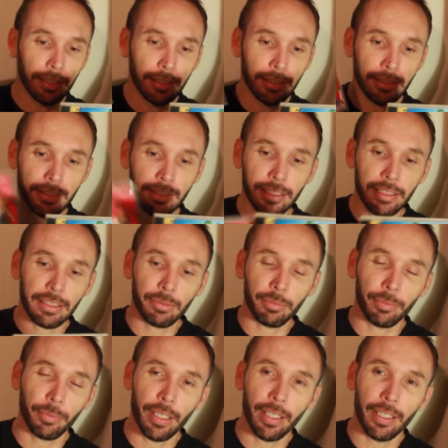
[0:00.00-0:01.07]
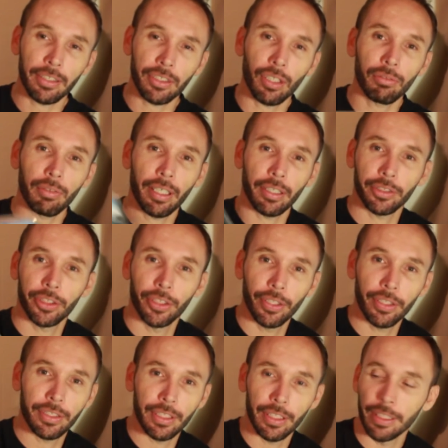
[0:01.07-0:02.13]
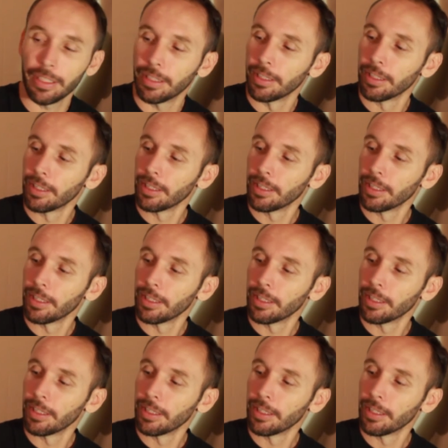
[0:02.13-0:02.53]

It's just one of those on-rail shooters that,